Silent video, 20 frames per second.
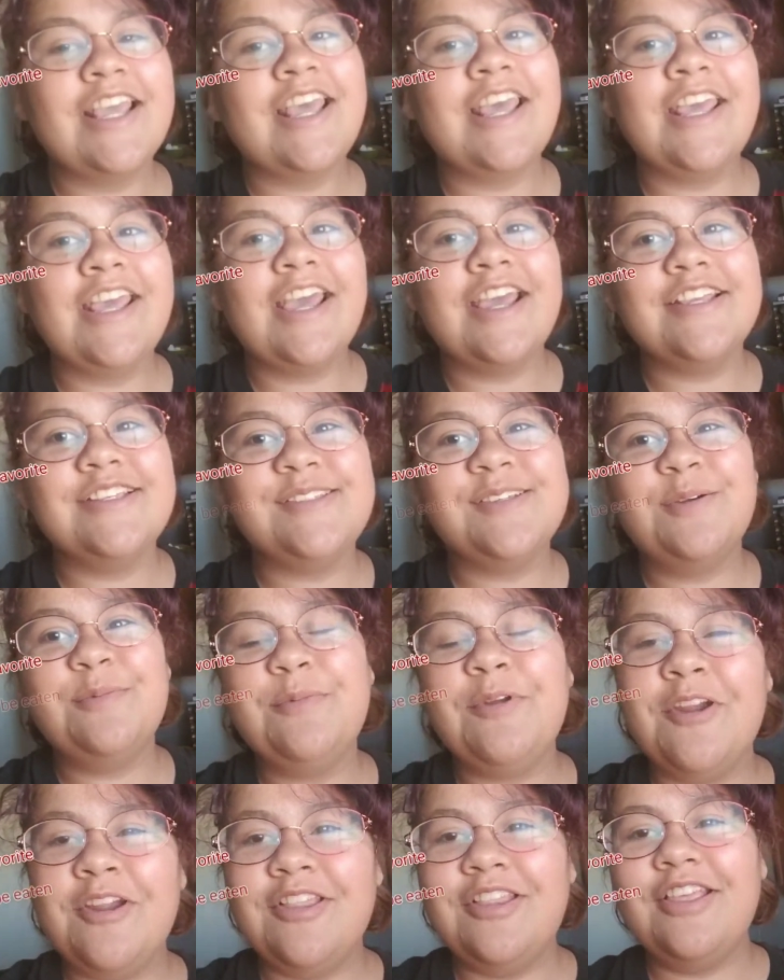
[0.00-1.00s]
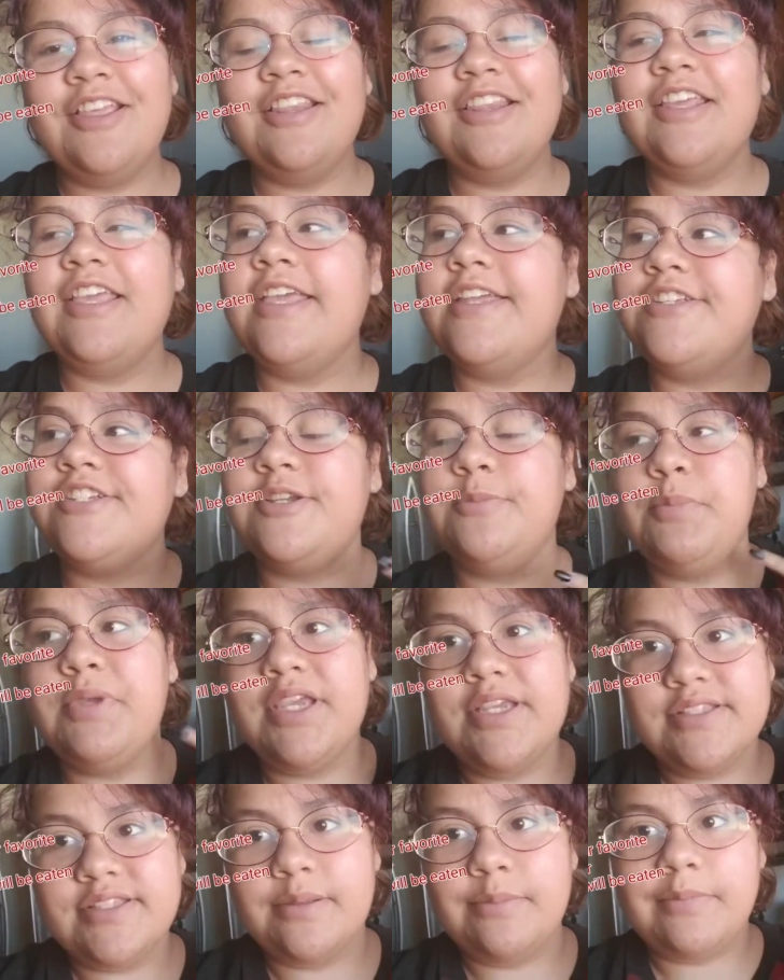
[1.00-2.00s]
Hey guys, so I'm currently in the kitchen
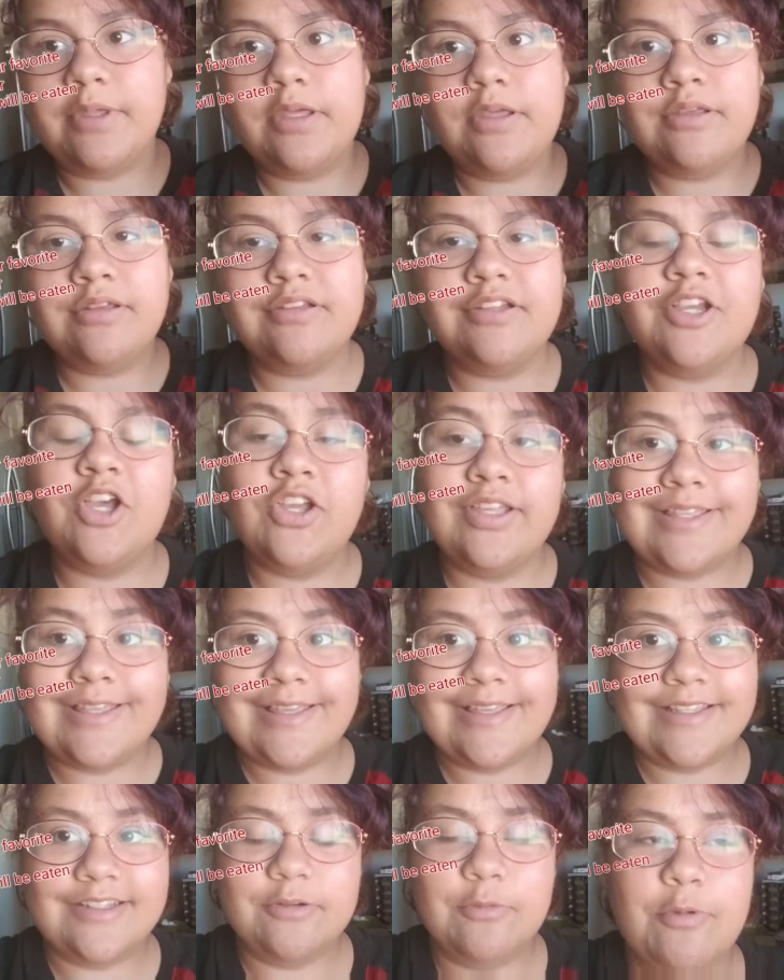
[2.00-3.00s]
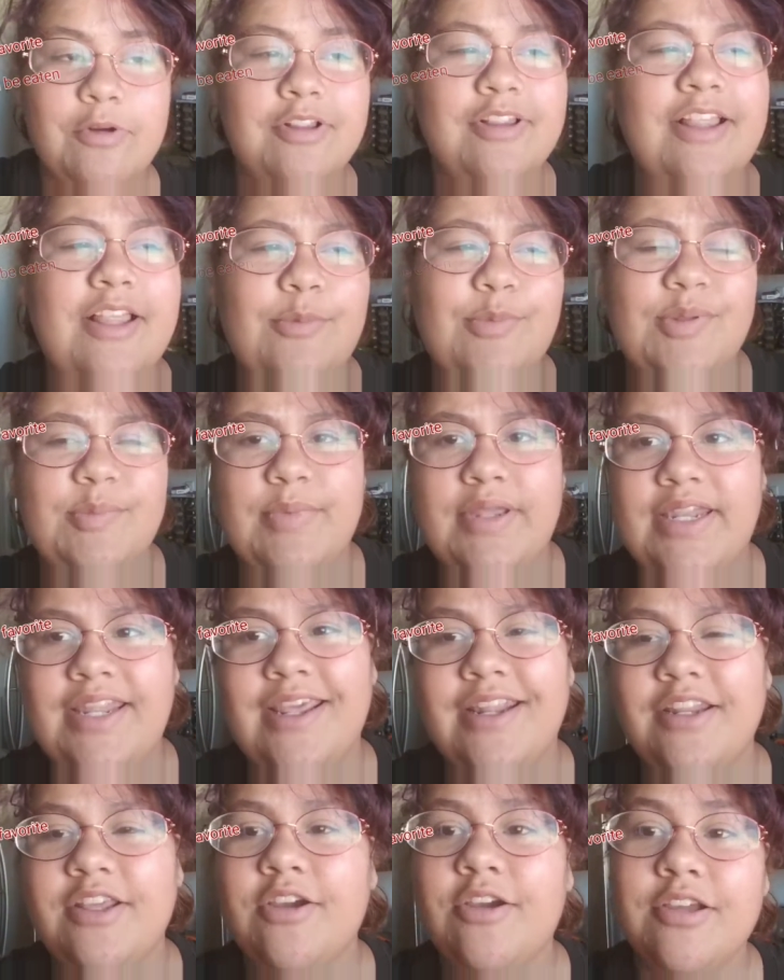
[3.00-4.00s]
because I'm cooking. Well, helping my
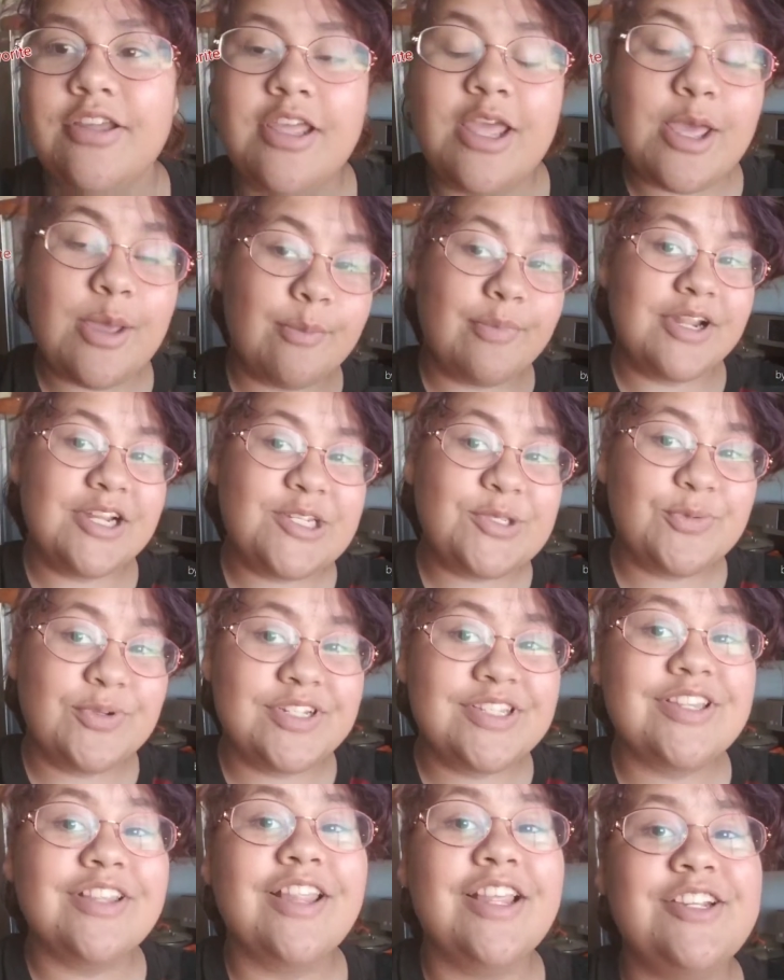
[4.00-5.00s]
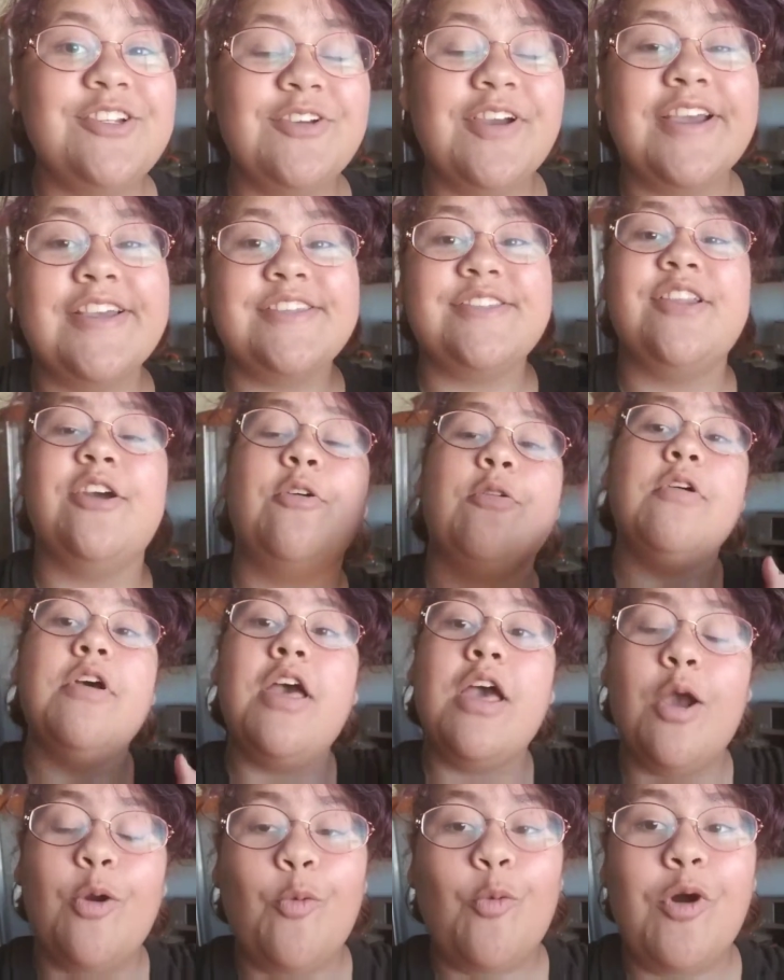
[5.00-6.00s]
dad cook. But I just wanted to let you guys know,
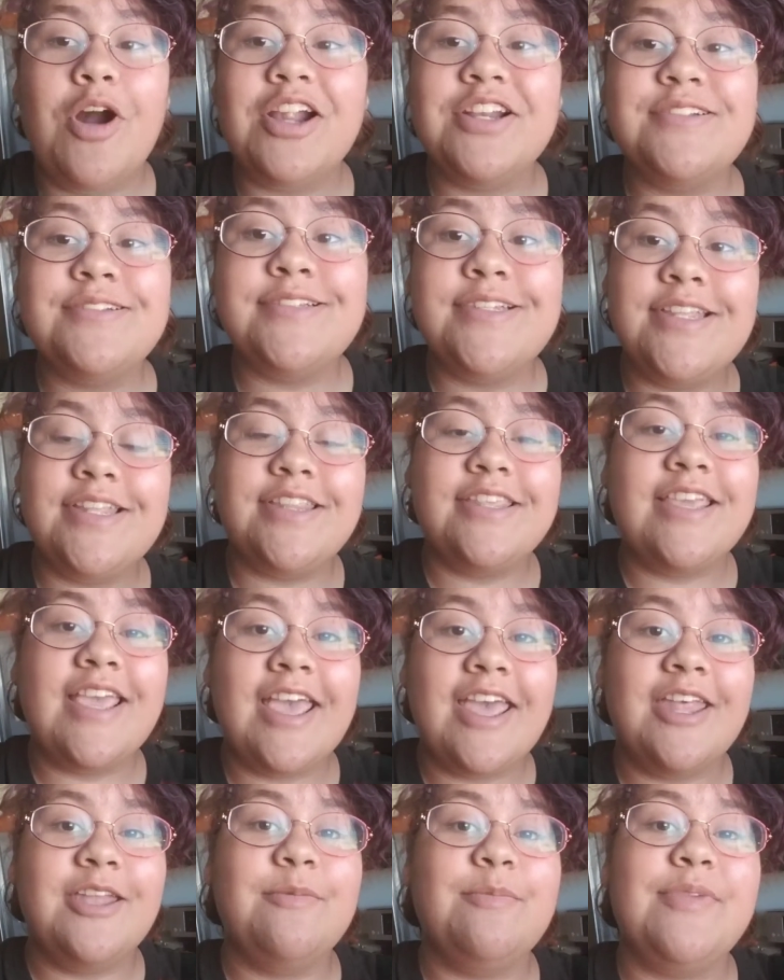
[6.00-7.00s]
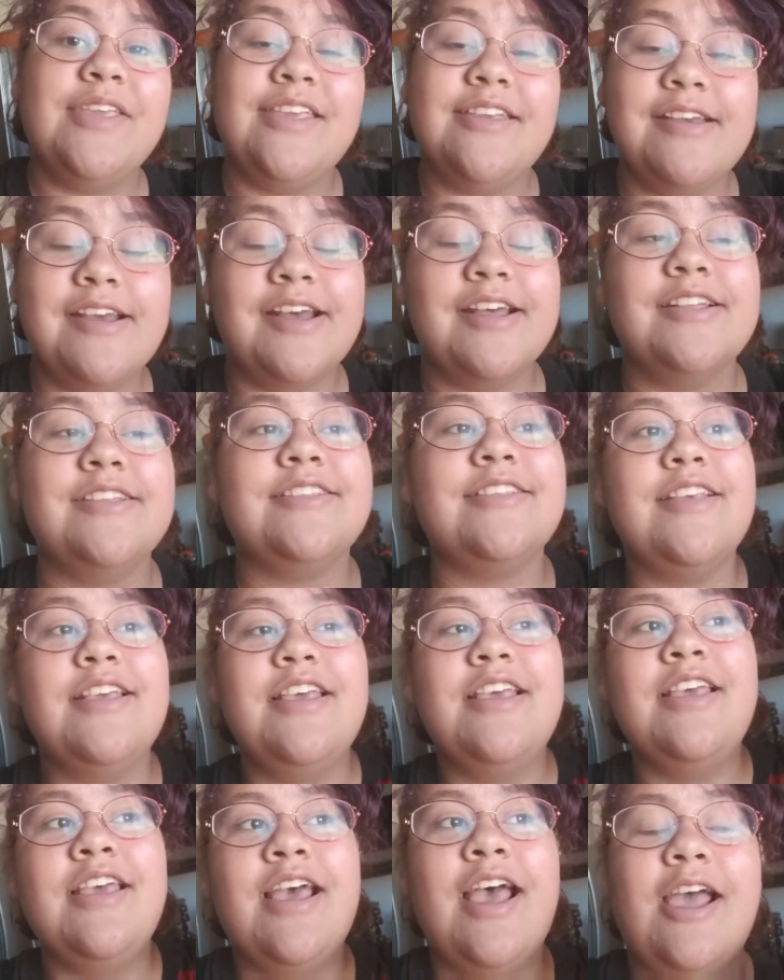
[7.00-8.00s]
watch to the end because
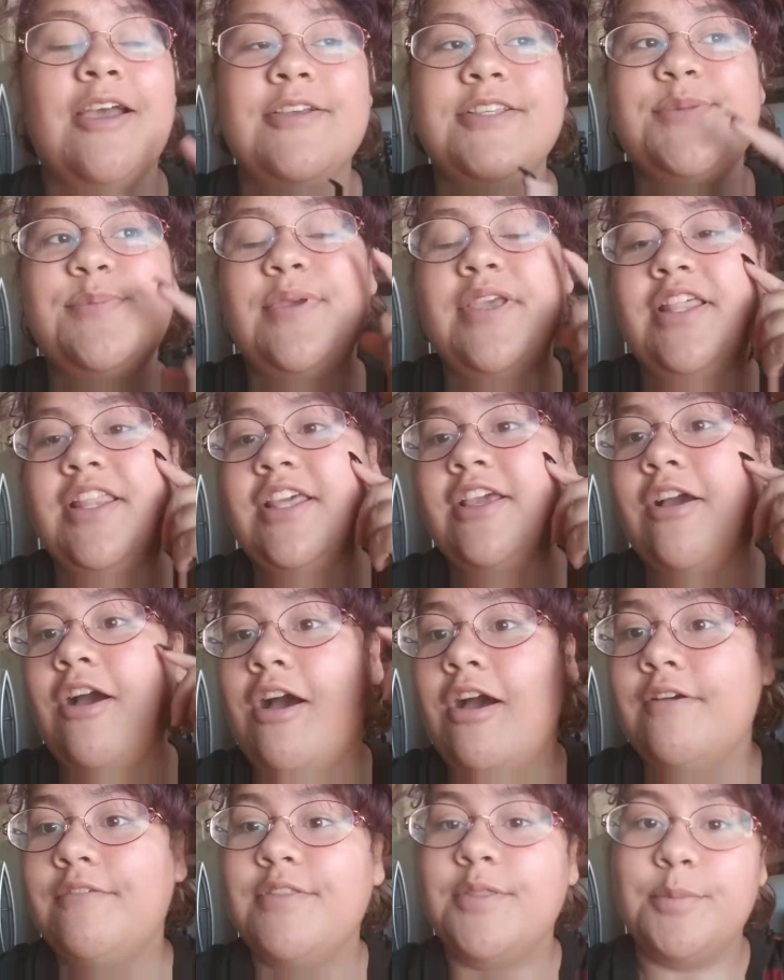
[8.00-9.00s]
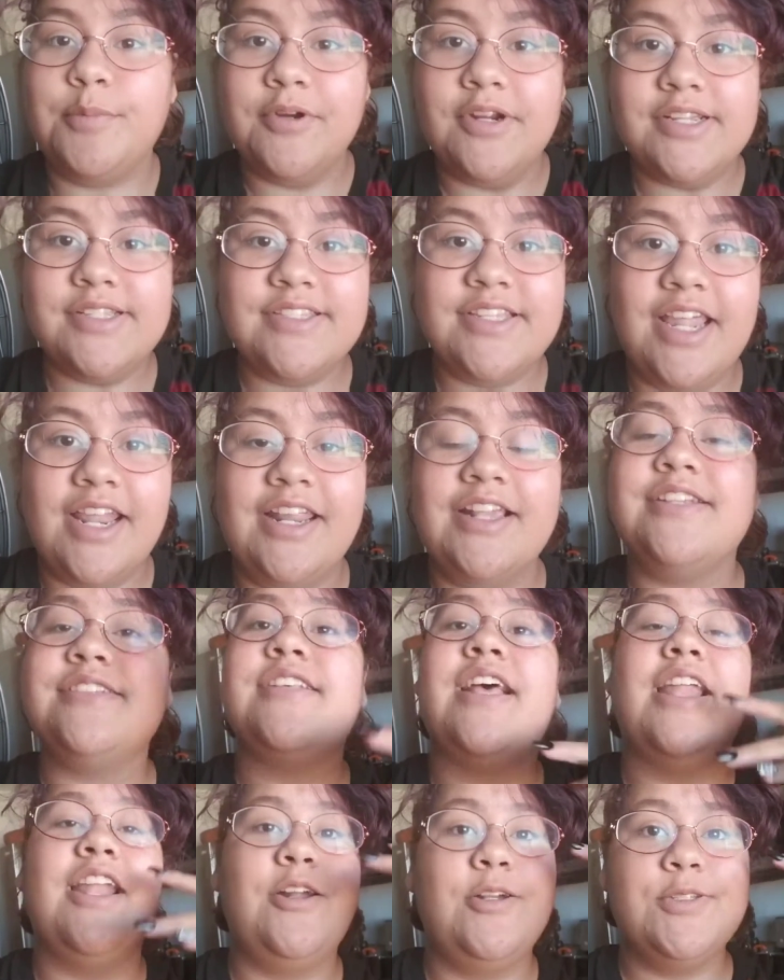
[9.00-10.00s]
I was peeling off the prosthetics
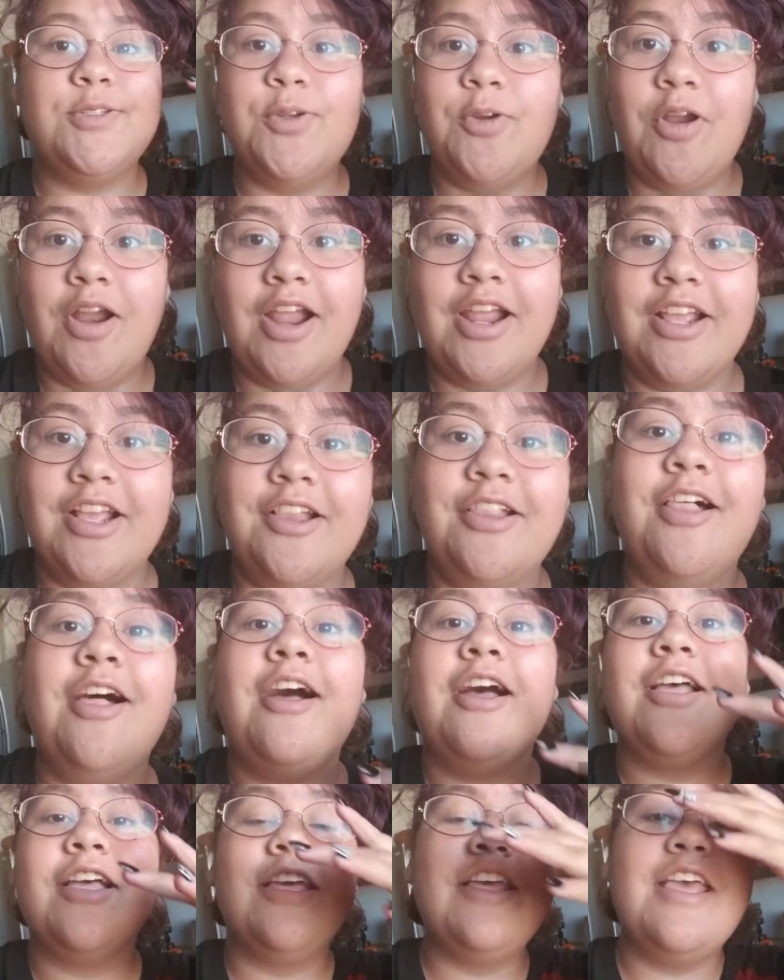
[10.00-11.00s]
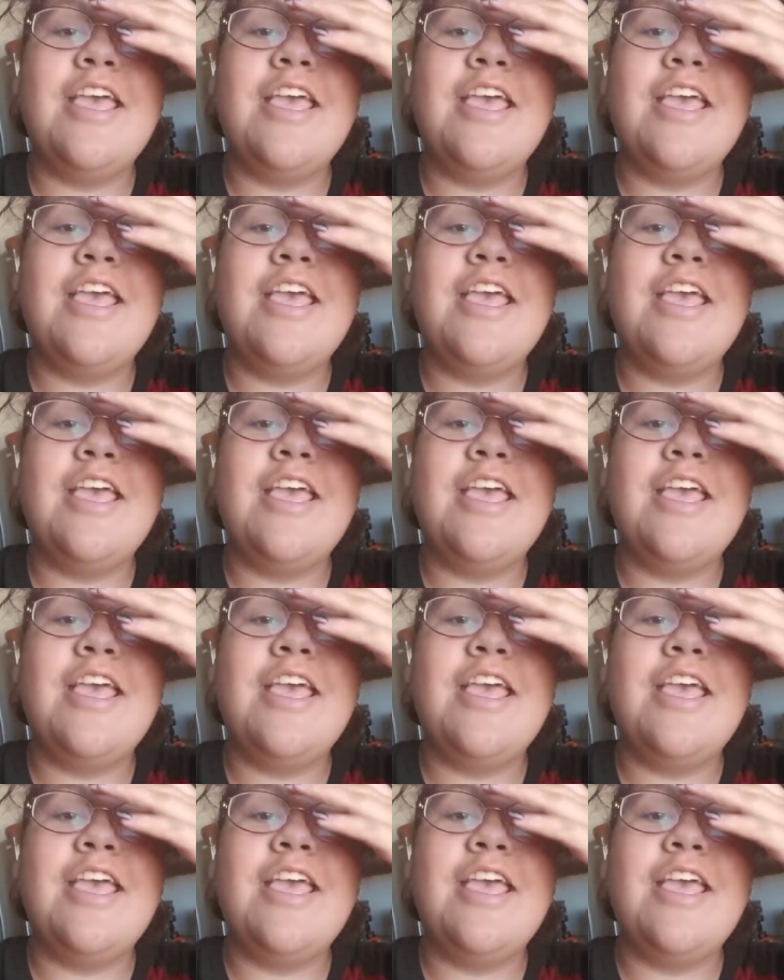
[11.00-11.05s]
and I was crying a lot.